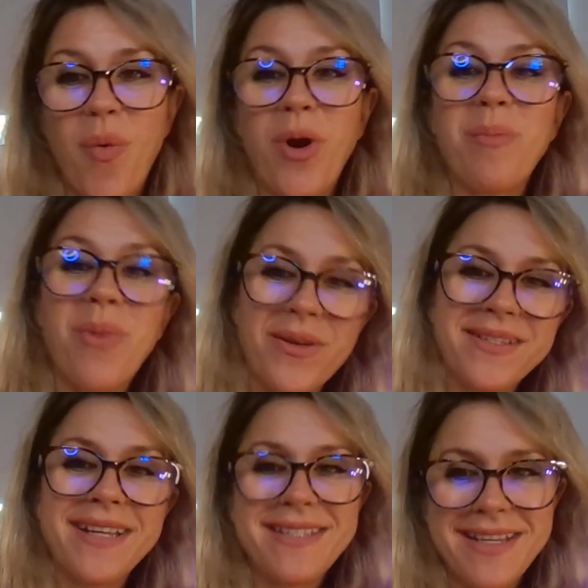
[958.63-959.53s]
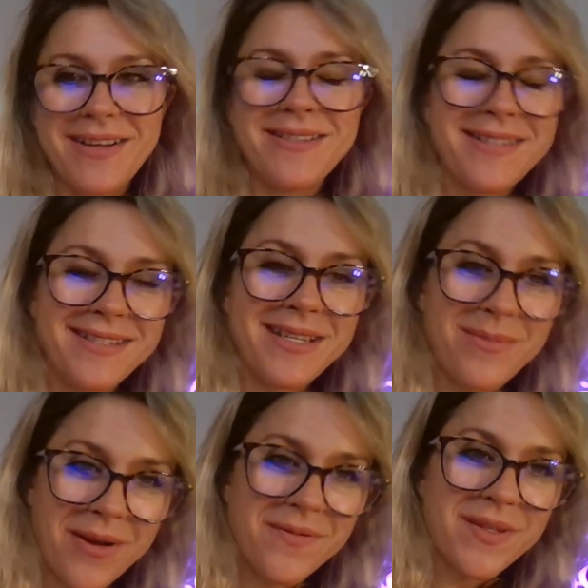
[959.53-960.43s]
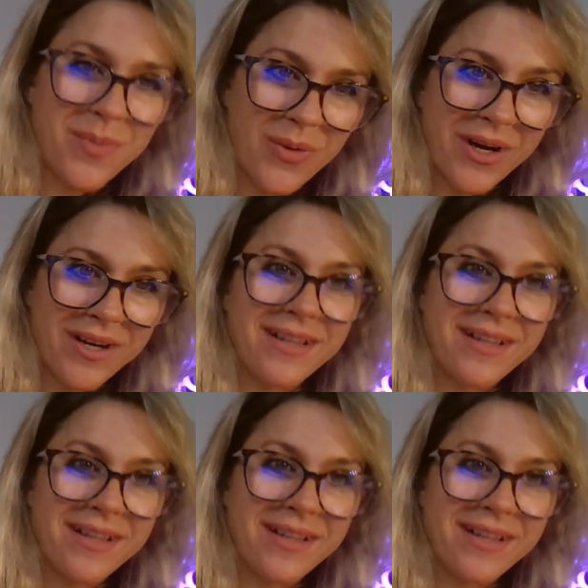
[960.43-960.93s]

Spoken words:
or multi-tiered system of support.